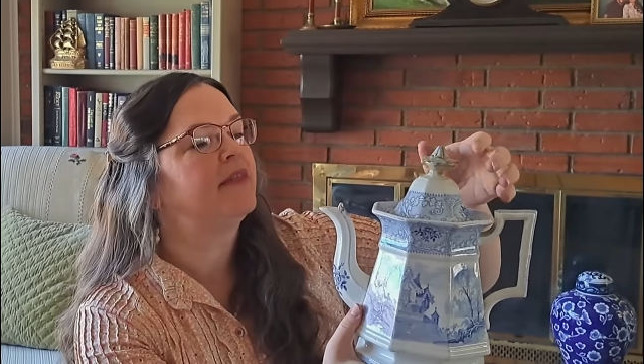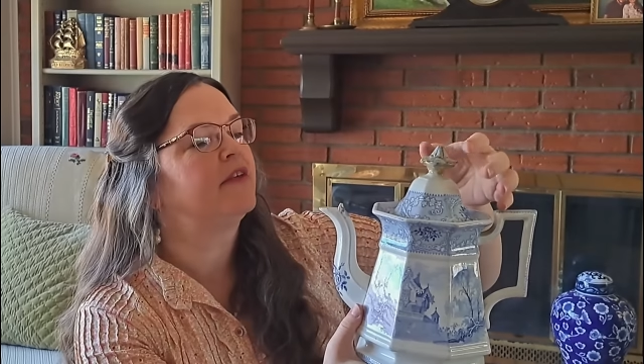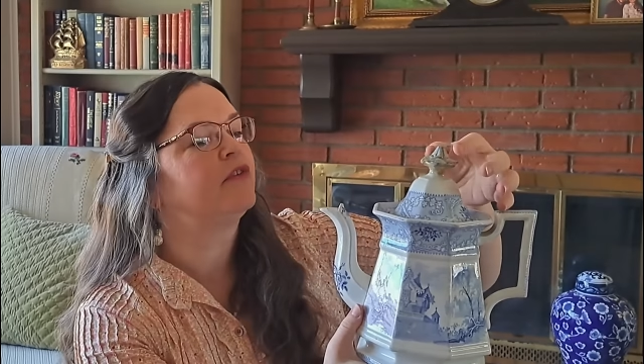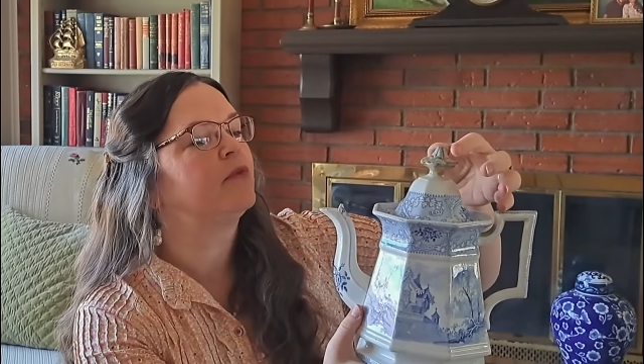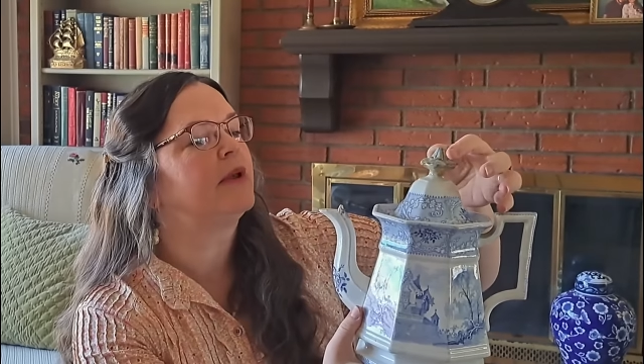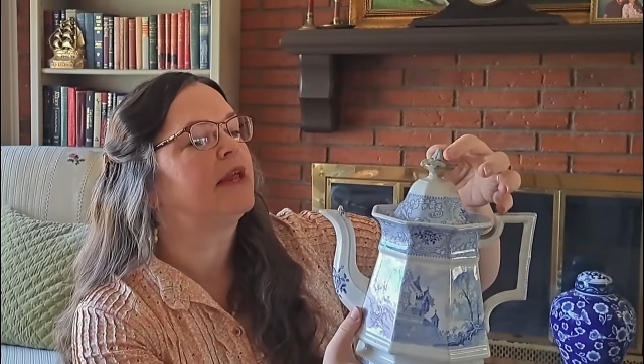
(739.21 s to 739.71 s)

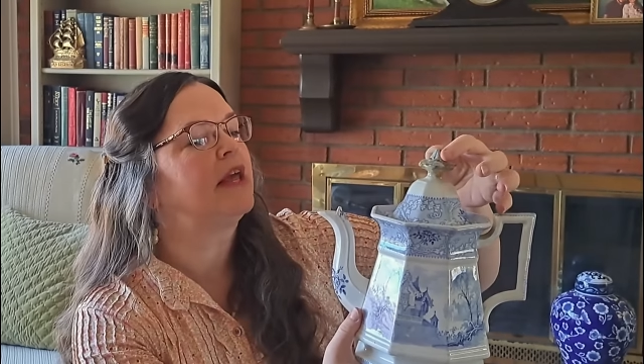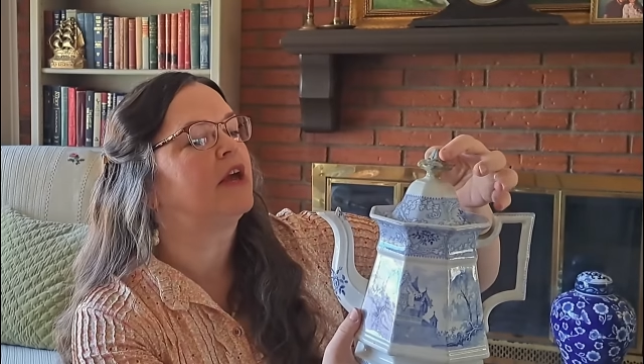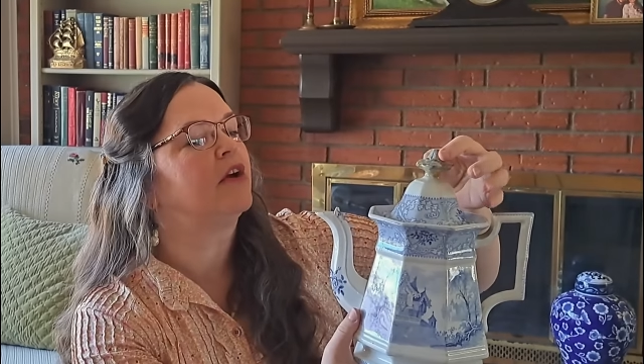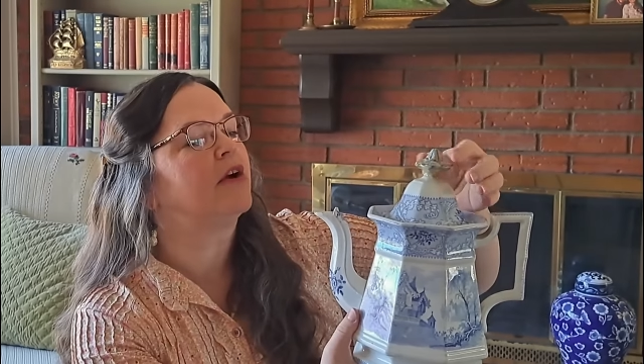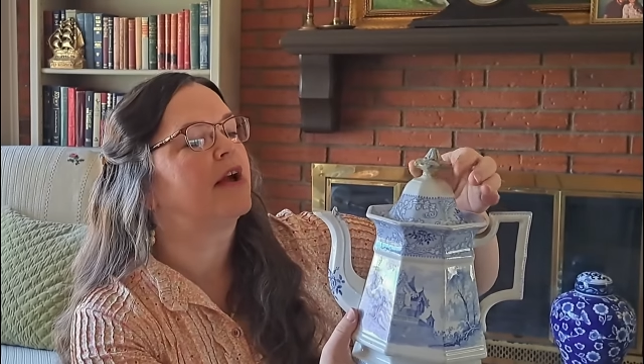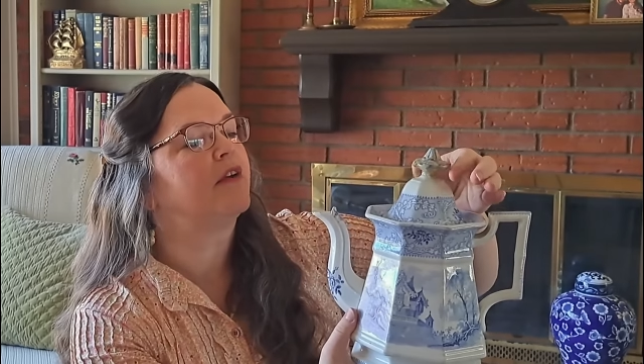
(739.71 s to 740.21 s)
This one
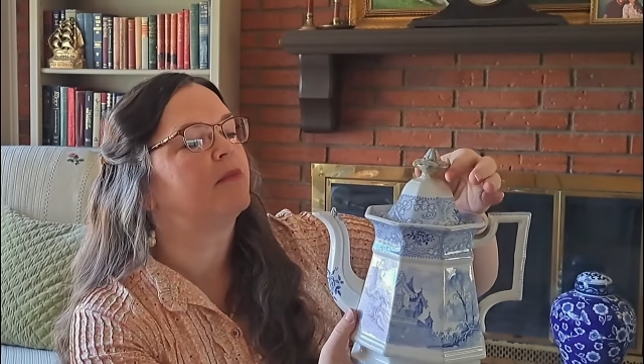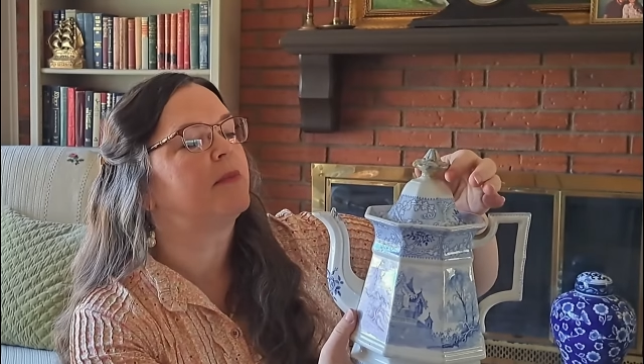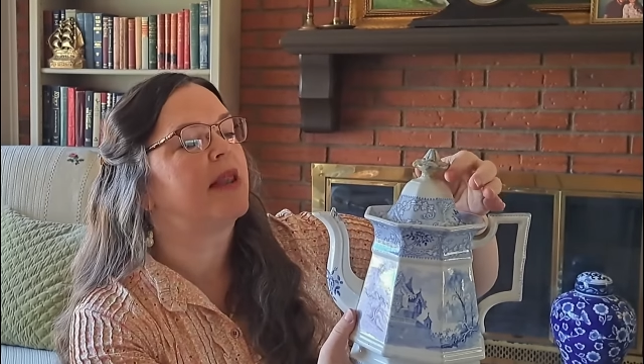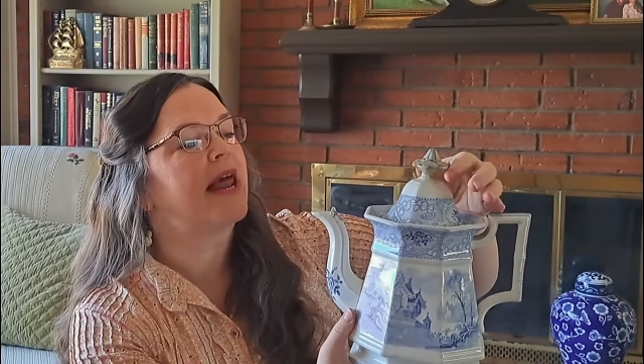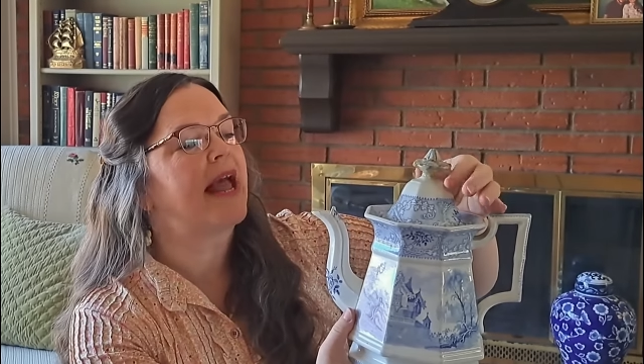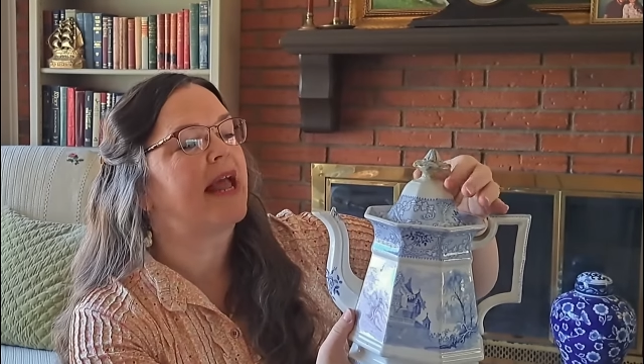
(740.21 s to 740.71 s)
here has
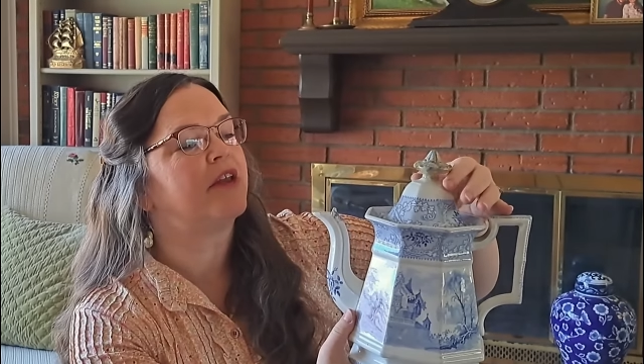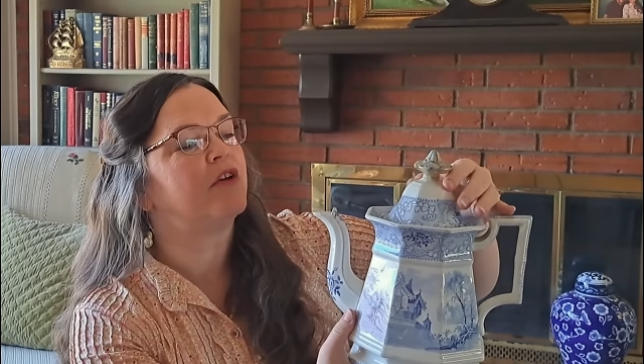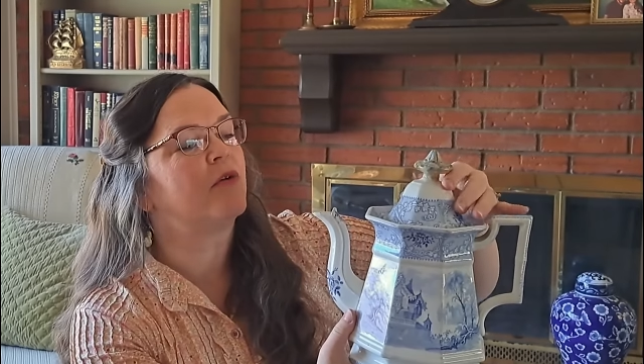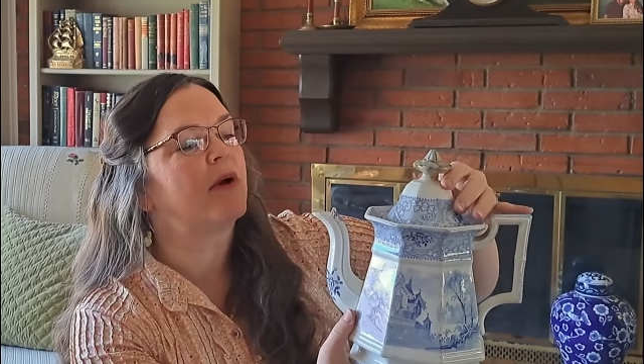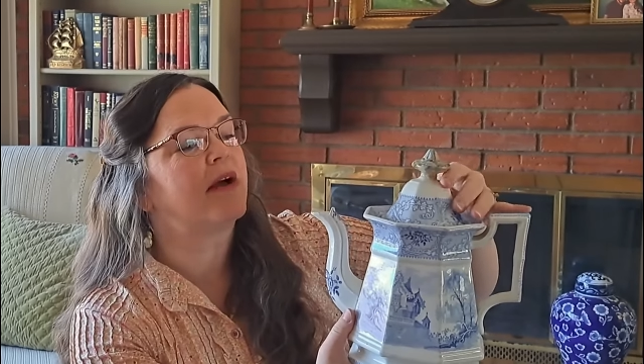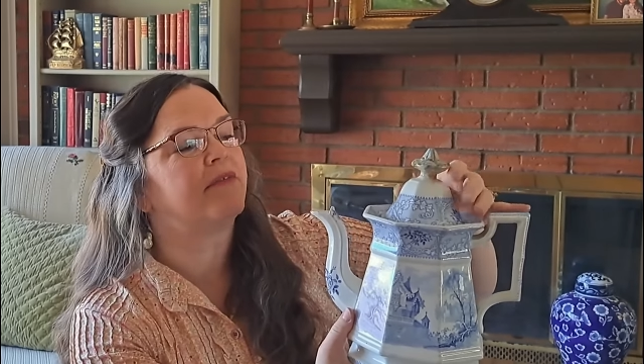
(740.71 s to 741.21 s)
been
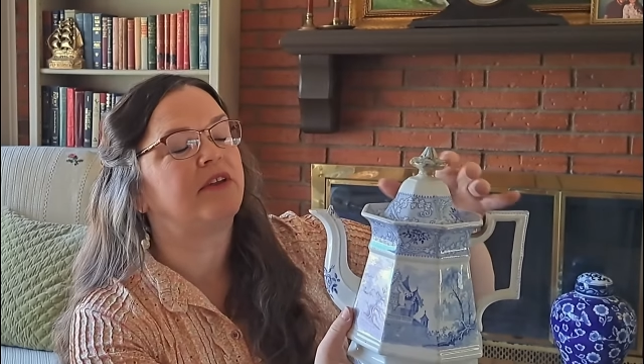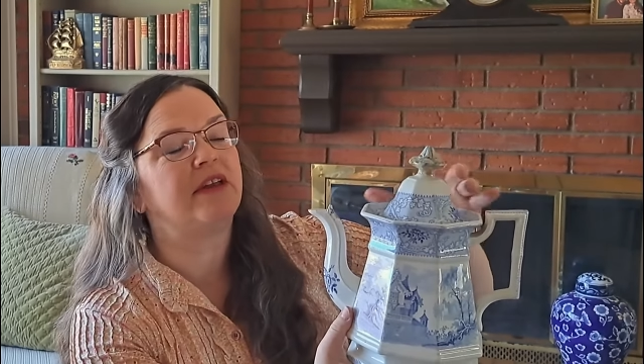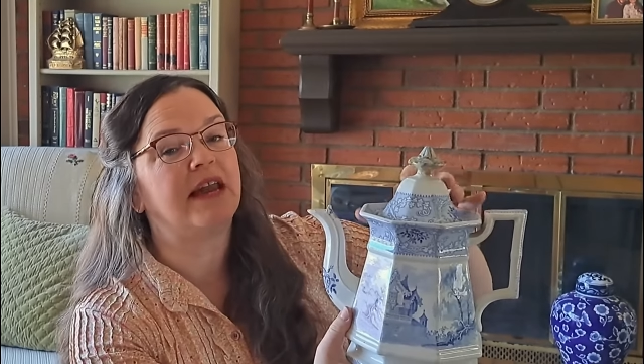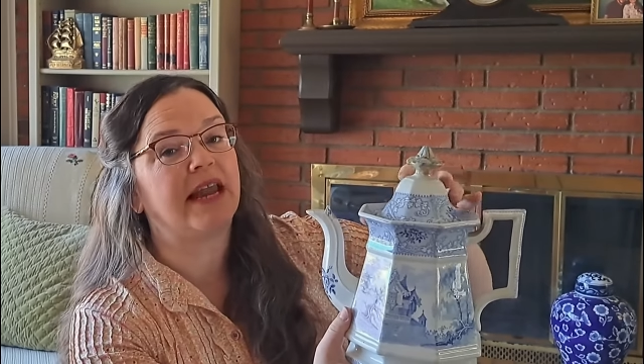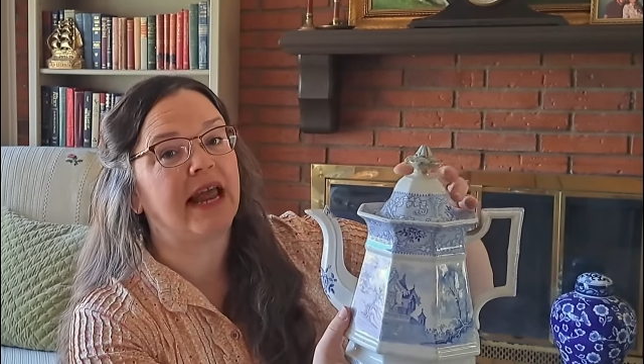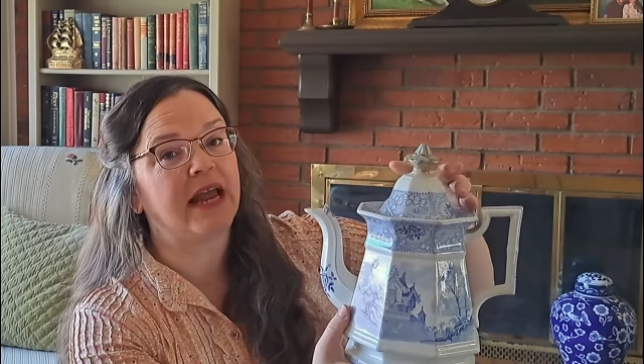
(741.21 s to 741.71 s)
handcrafted
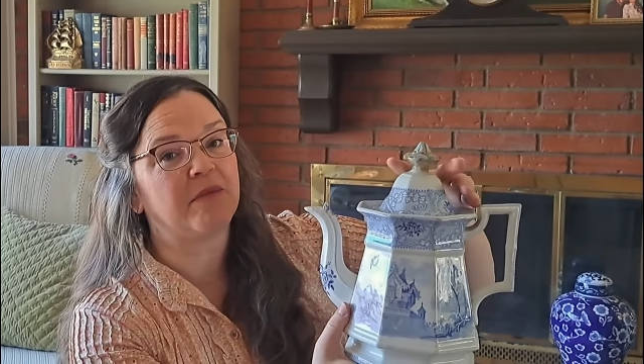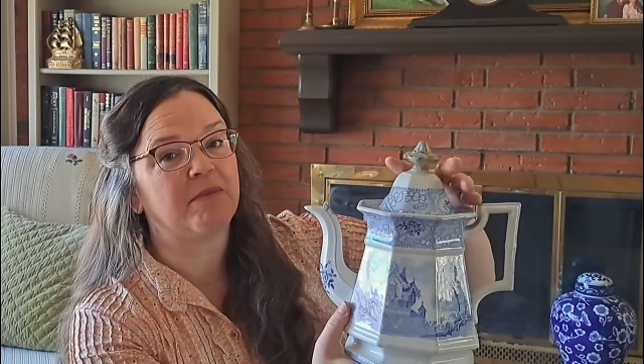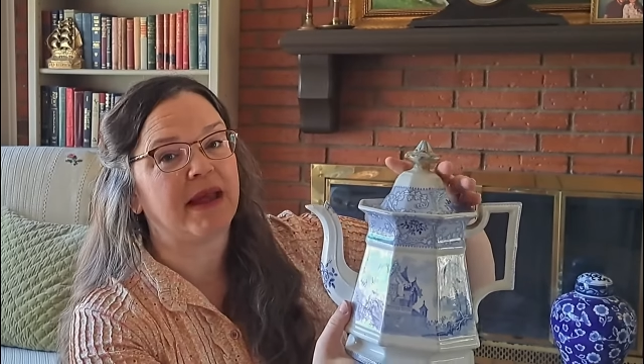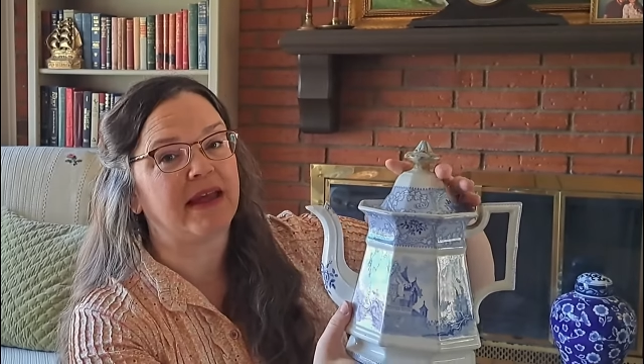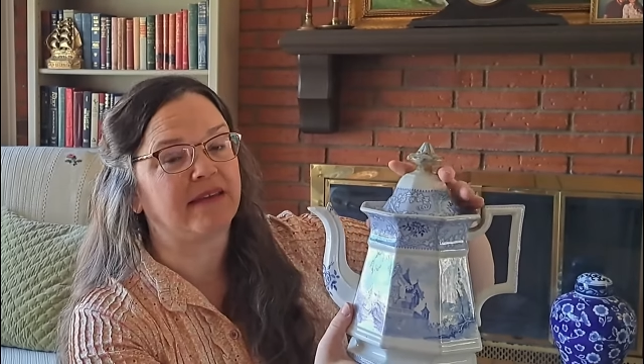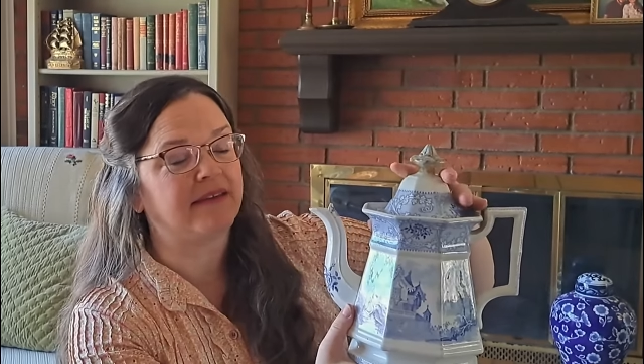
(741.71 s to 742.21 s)
and hand
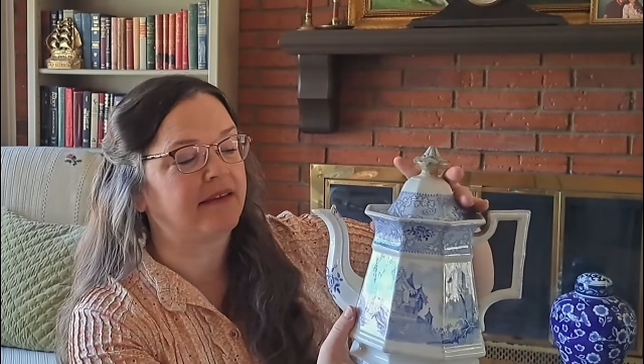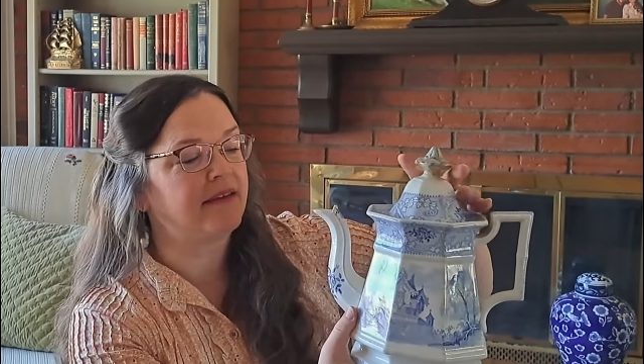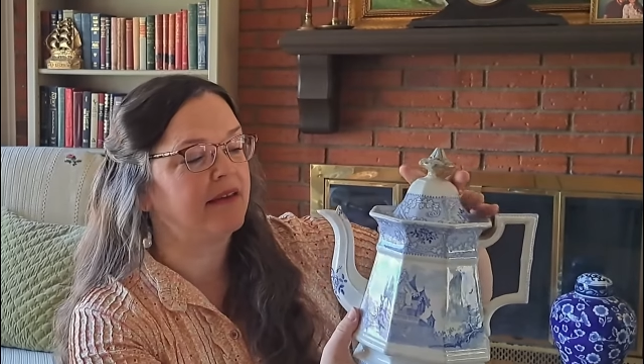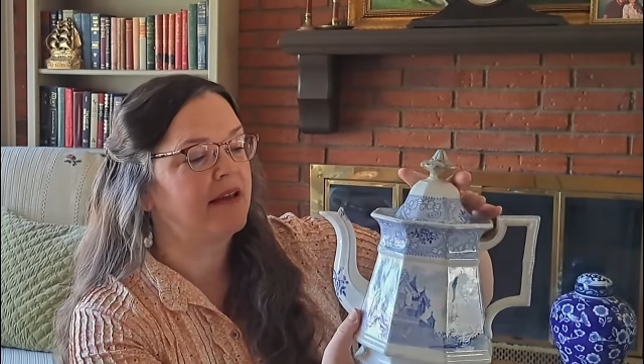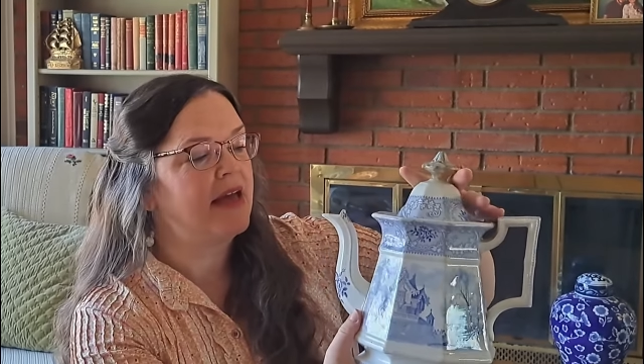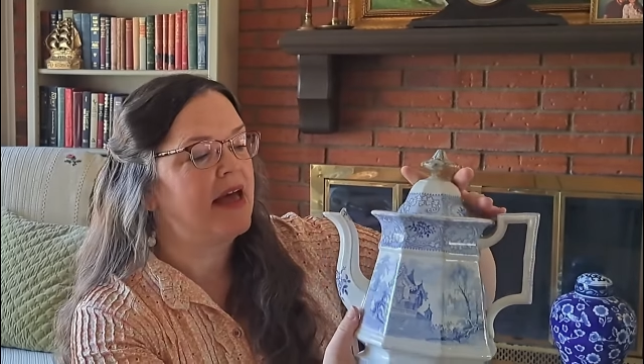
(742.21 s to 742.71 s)
painted.